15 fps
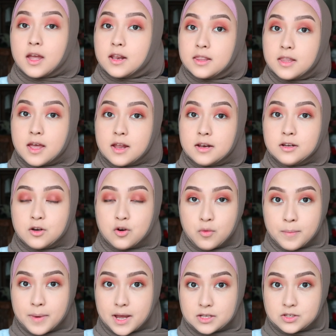And then go
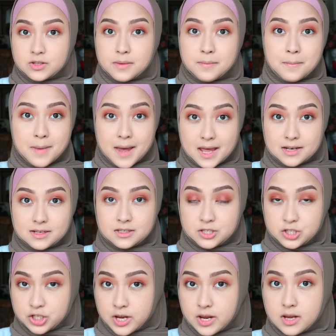back to the matte
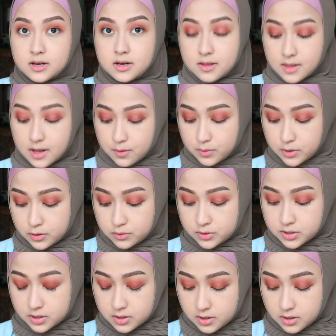shade that we used